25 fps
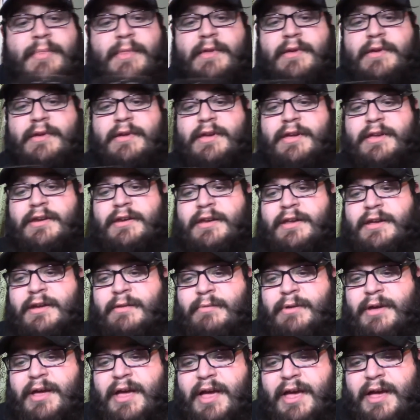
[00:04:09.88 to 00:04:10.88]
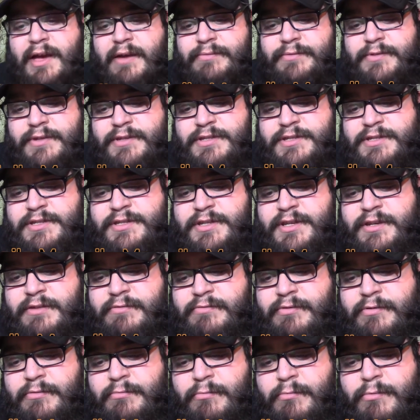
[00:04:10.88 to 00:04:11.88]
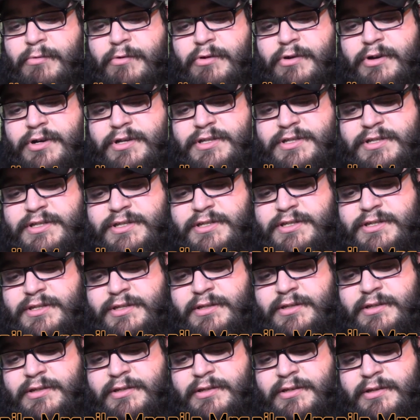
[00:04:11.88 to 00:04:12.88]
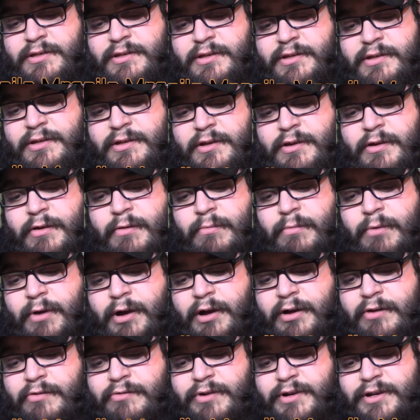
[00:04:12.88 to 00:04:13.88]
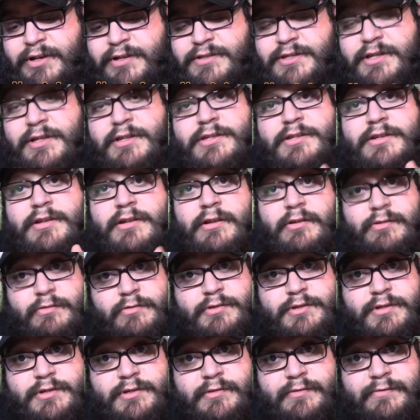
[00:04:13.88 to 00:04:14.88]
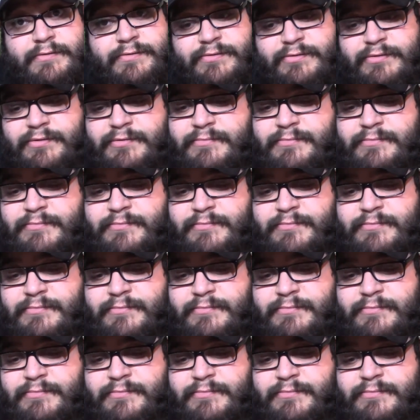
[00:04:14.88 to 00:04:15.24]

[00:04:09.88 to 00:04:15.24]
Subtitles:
And here we have the Secret Wars Walgreens exclusive.